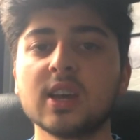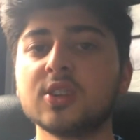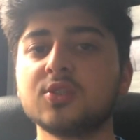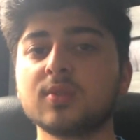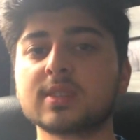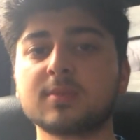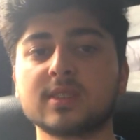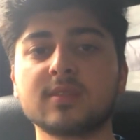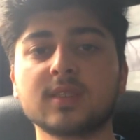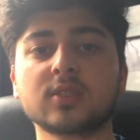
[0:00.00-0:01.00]
do a
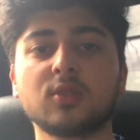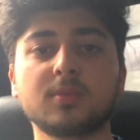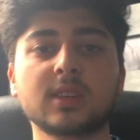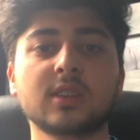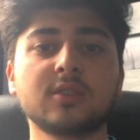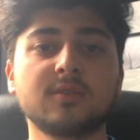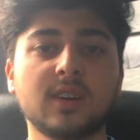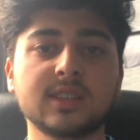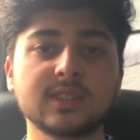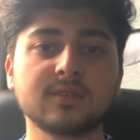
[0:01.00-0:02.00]
specific topic that you
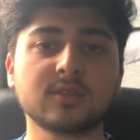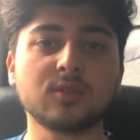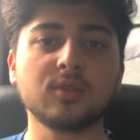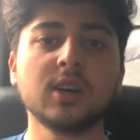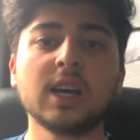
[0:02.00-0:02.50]
find difficult.